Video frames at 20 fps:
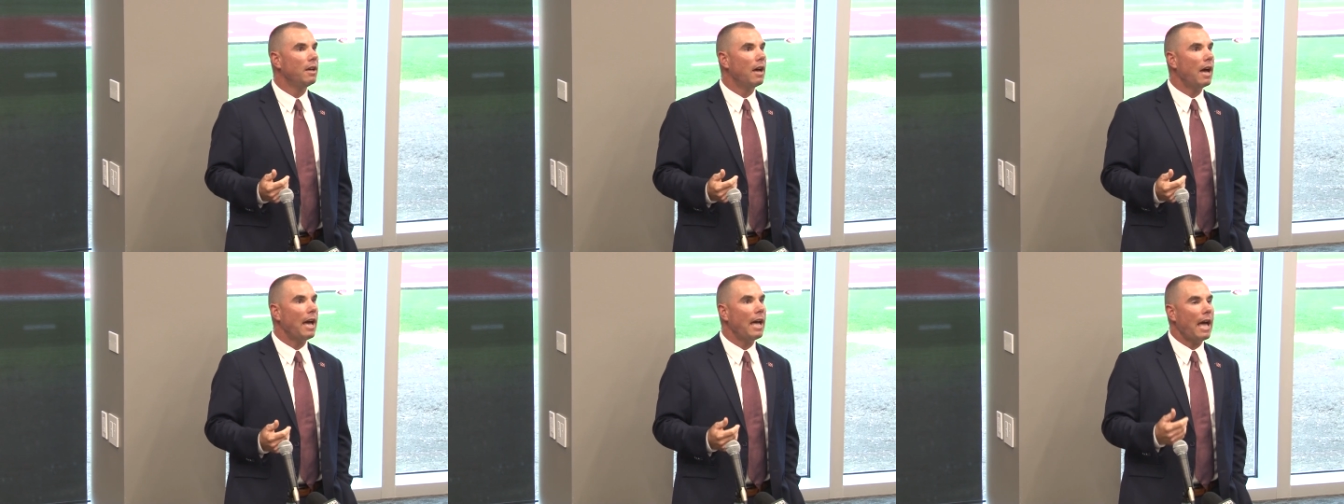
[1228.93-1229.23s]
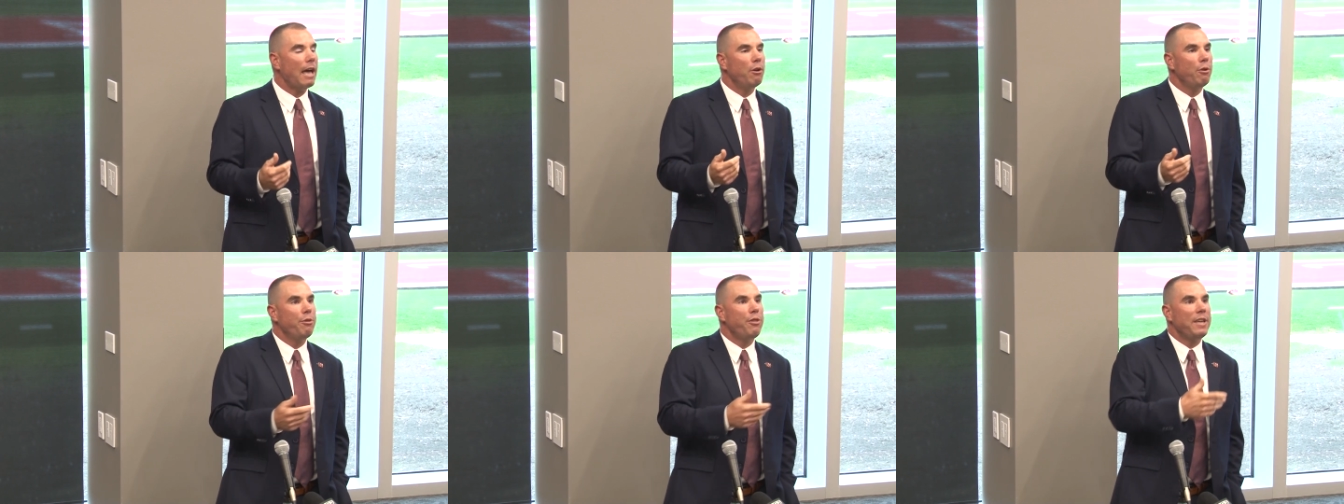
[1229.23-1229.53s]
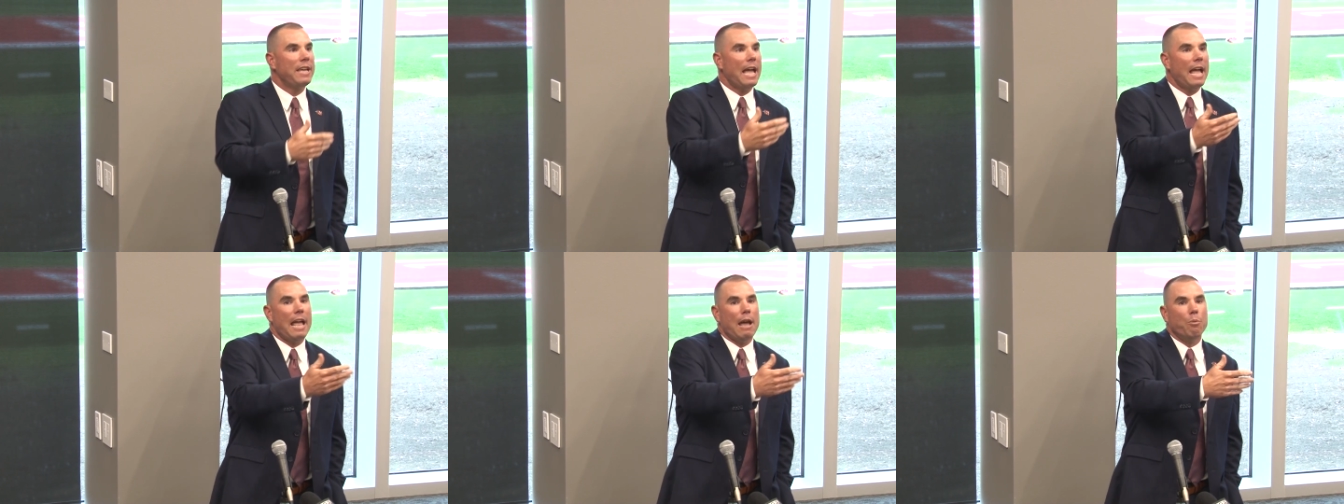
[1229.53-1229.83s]
I, I don't
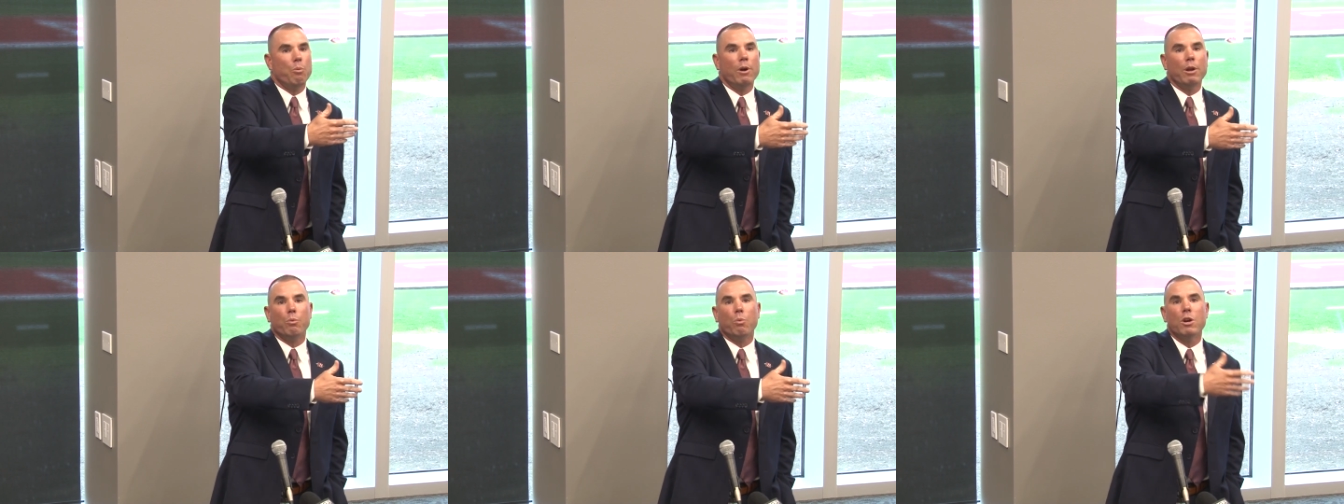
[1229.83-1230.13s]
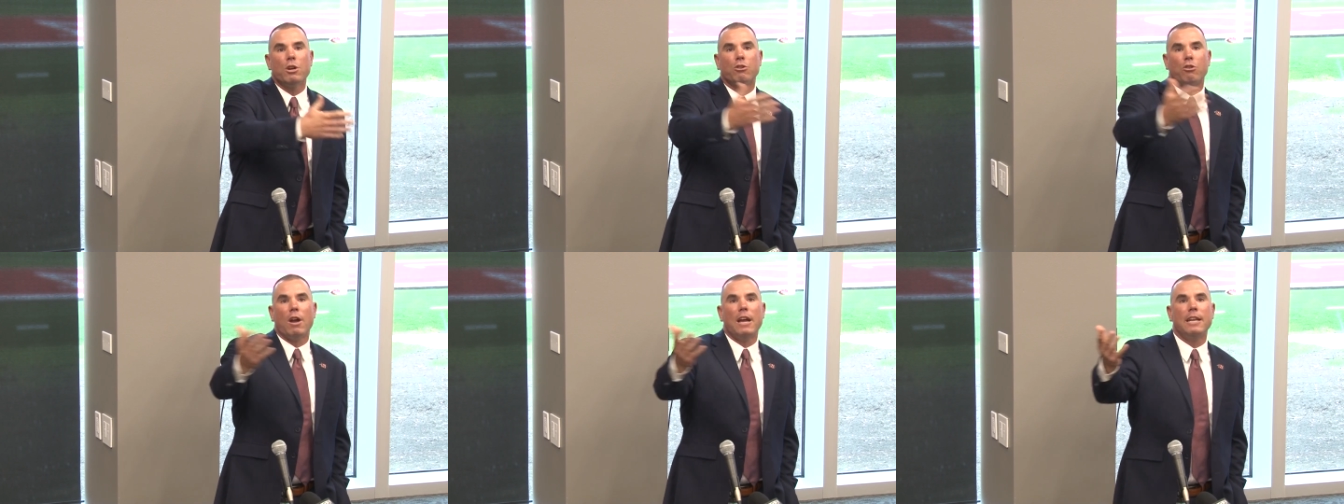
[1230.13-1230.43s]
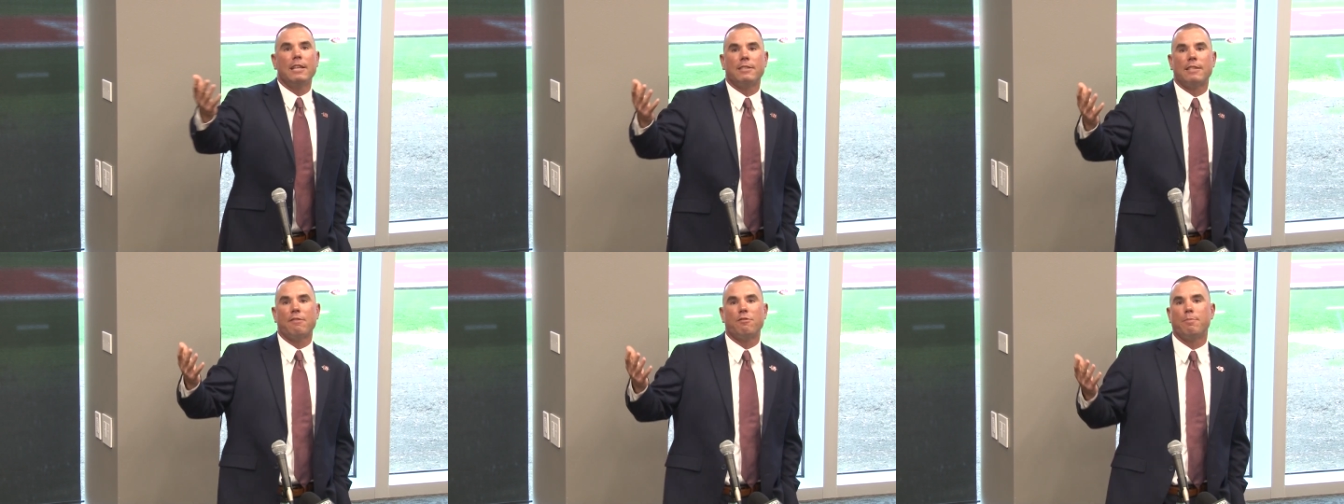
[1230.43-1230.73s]
think what, what great
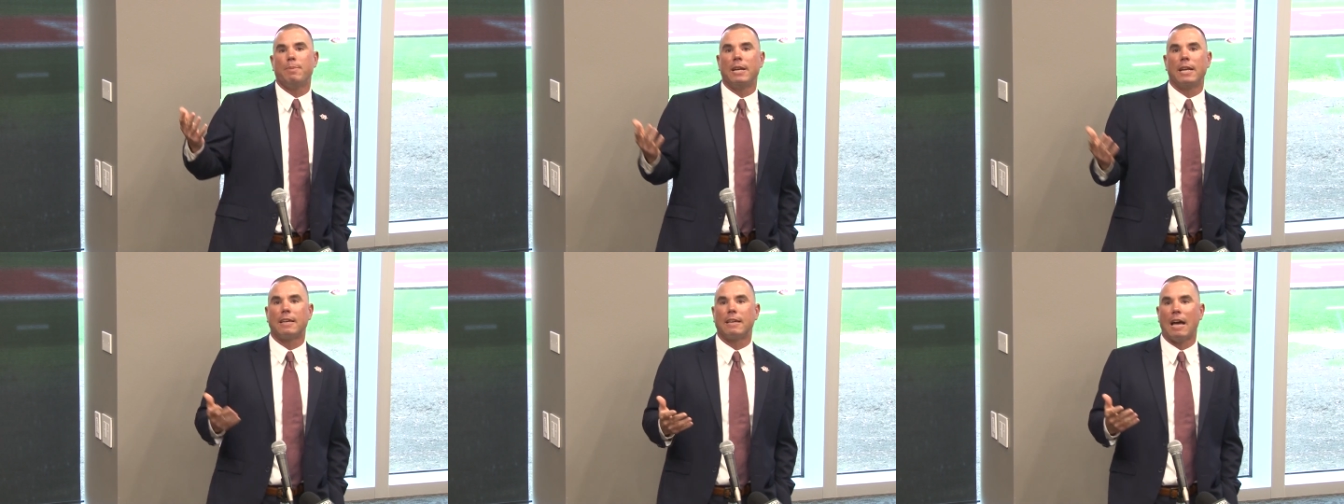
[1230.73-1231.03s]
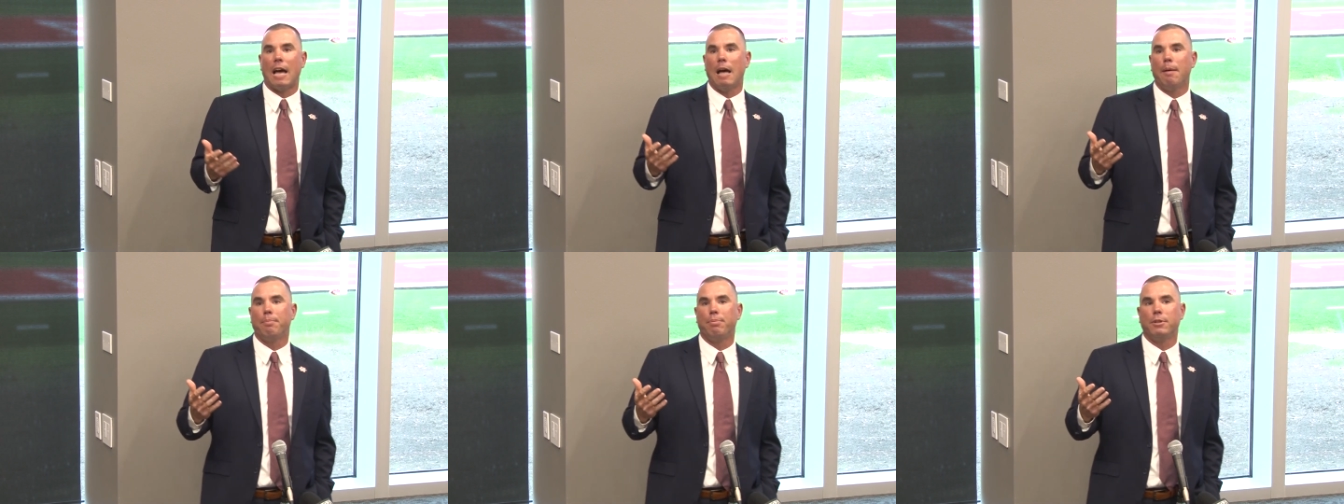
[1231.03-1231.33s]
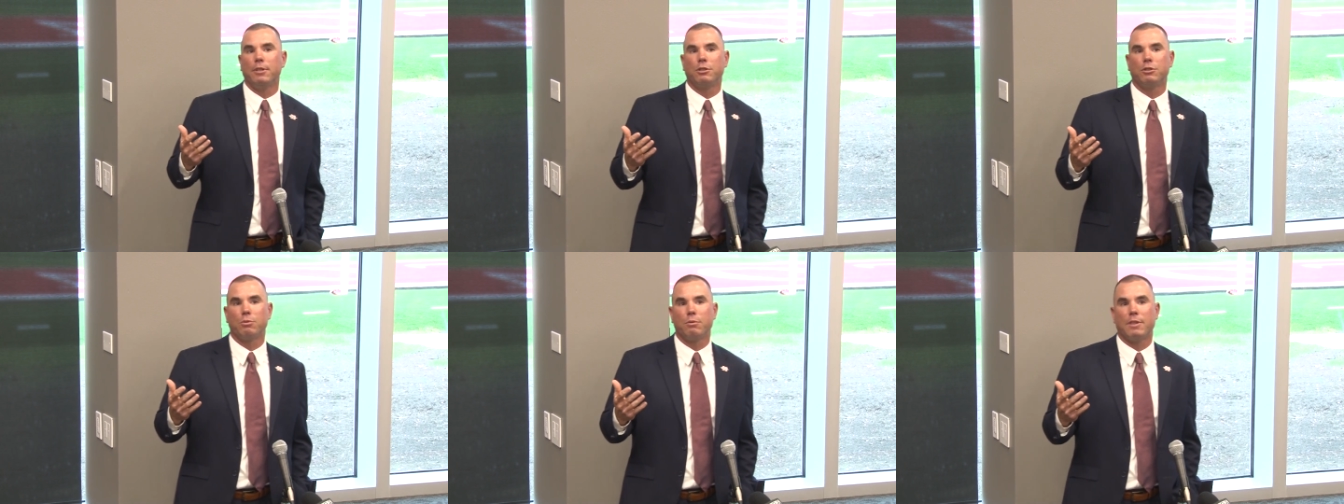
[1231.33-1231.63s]
has ever been accomplished